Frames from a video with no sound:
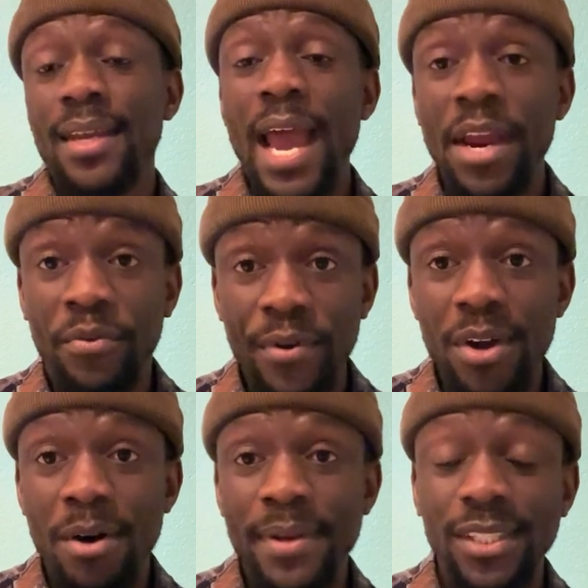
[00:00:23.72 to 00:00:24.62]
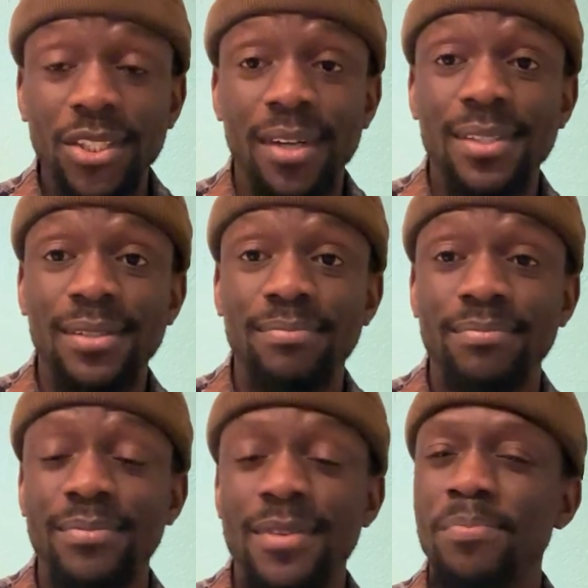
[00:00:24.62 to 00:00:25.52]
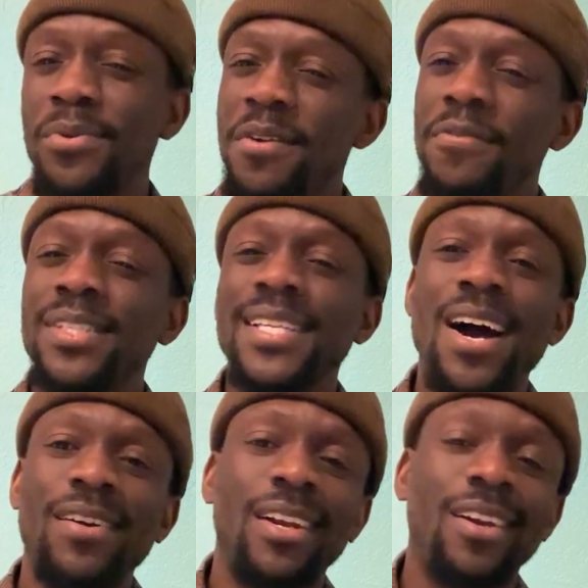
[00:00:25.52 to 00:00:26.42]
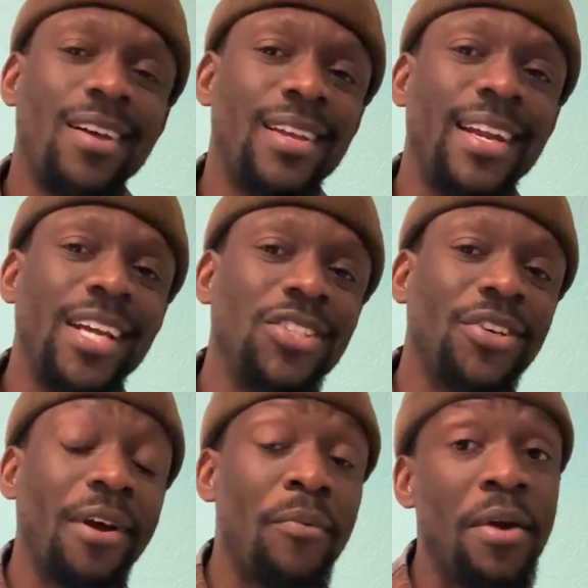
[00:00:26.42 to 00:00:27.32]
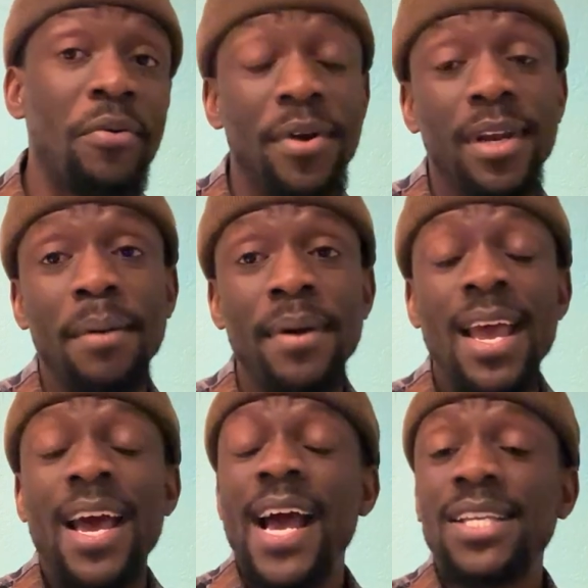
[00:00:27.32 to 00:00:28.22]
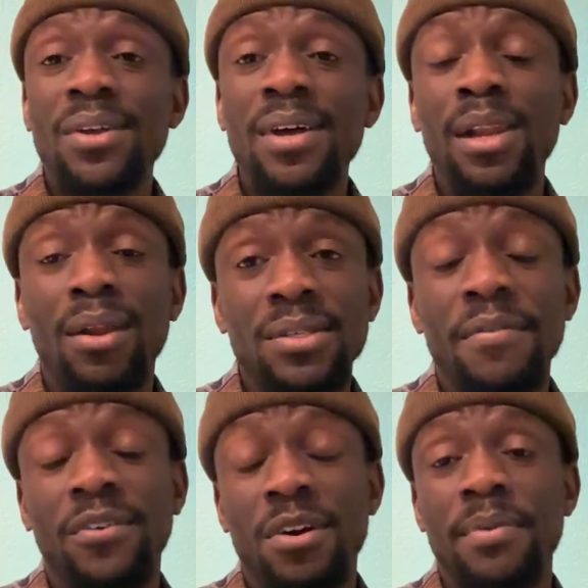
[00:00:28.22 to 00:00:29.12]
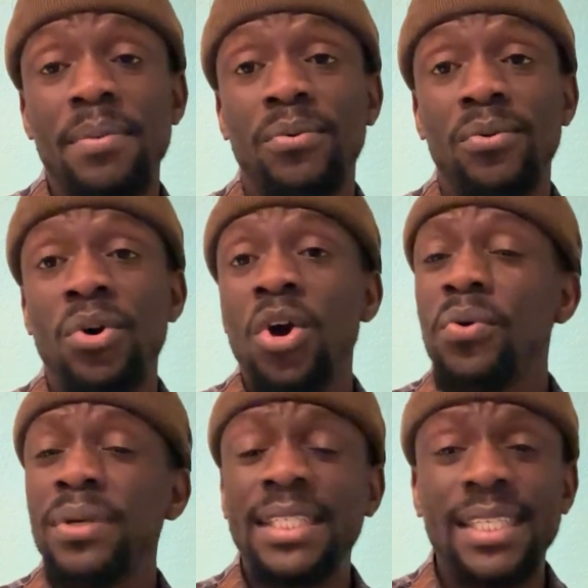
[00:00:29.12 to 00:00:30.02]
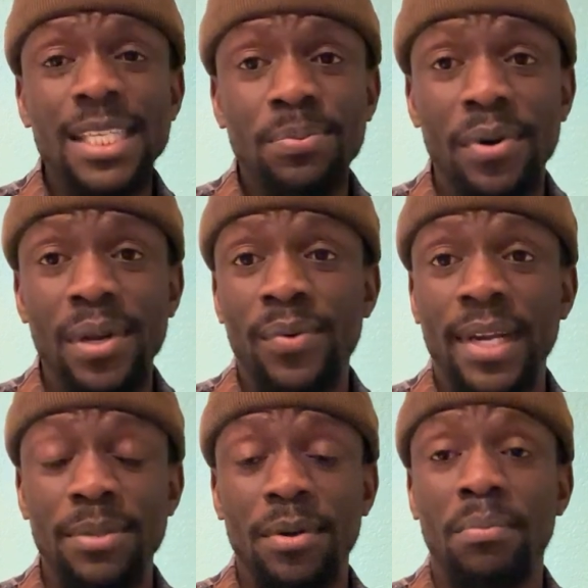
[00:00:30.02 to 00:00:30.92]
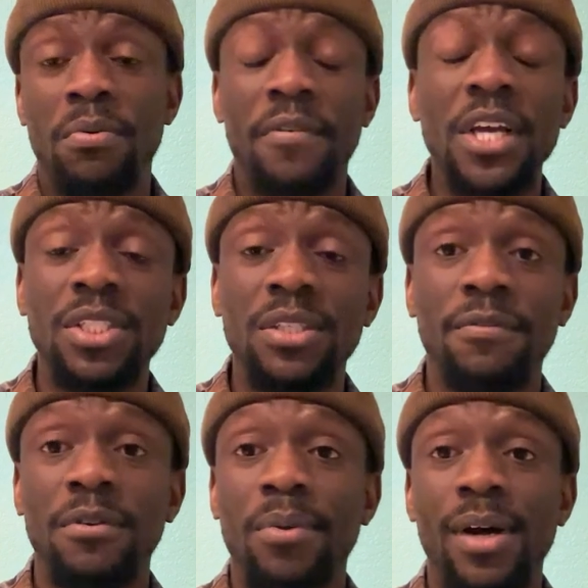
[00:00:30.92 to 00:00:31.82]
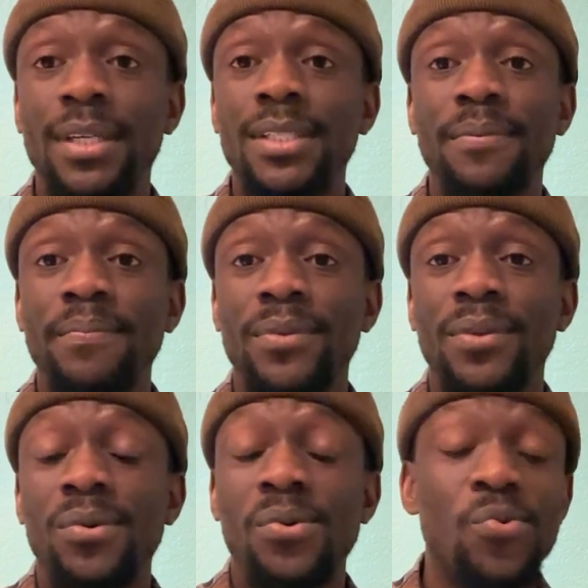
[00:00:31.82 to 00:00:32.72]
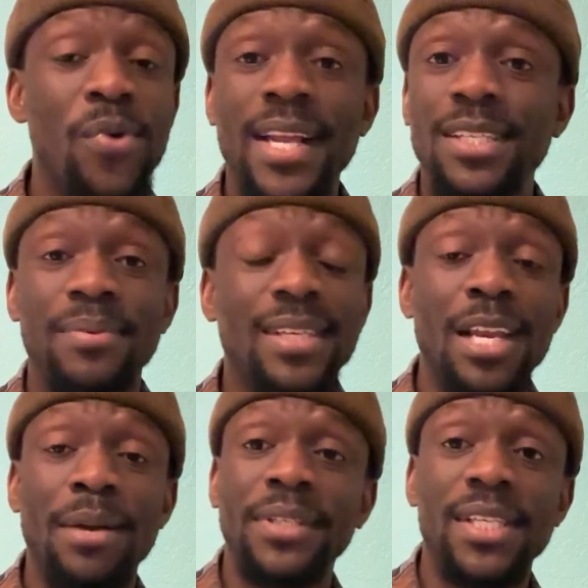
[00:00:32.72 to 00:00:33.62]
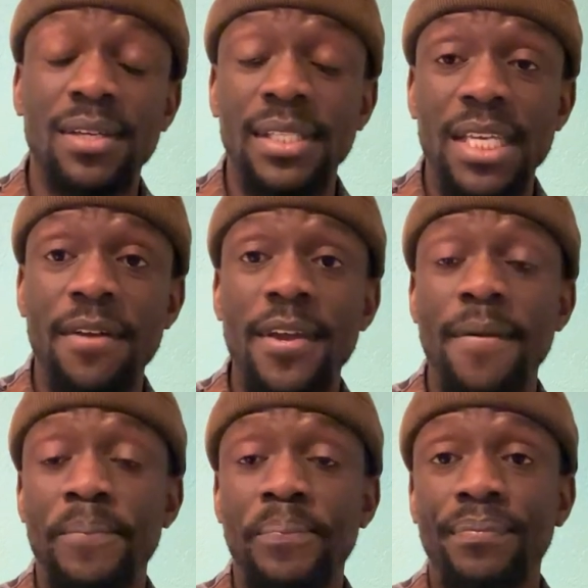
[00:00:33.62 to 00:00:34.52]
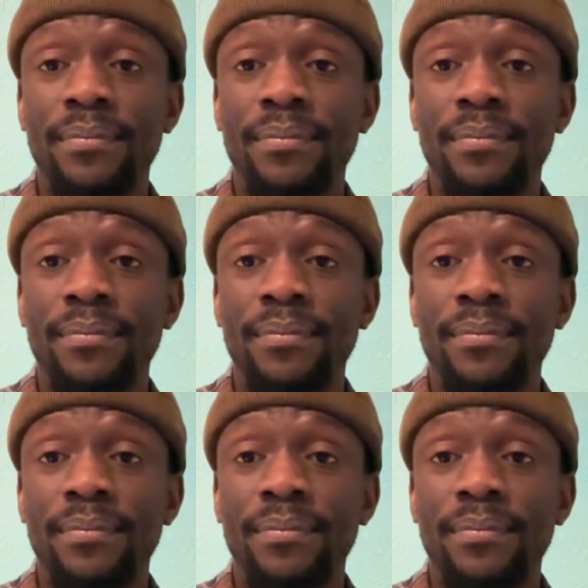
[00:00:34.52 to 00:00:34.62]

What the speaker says: I grew up in Jos, a beautiful town in northern Nigeria, where growing up, I saw a lot of young people who desperately wanted to become professional footballers, who wanted to be celebrities on TV.